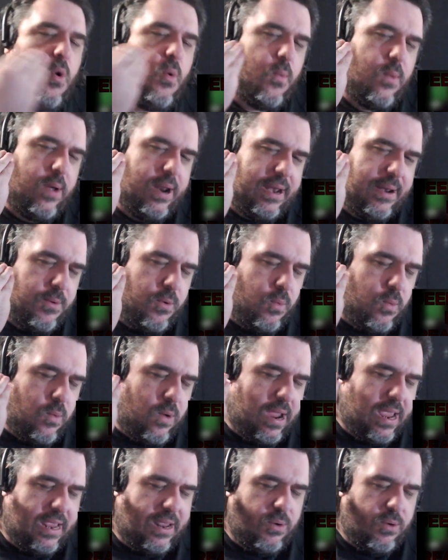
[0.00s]

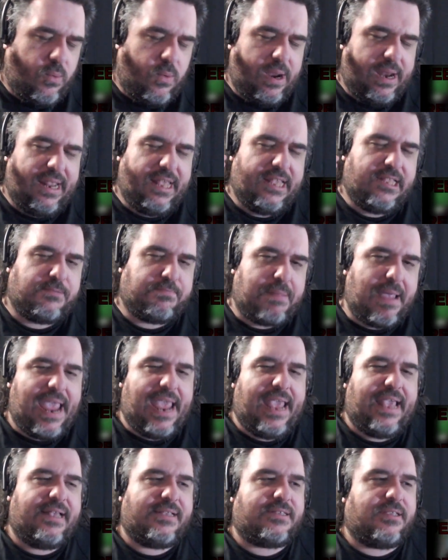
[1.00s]
when he's
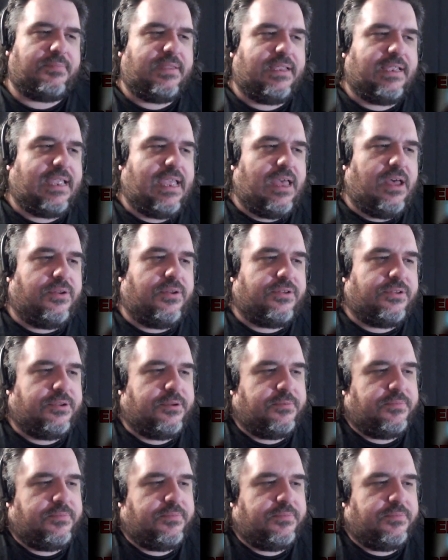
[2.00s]
paying something out.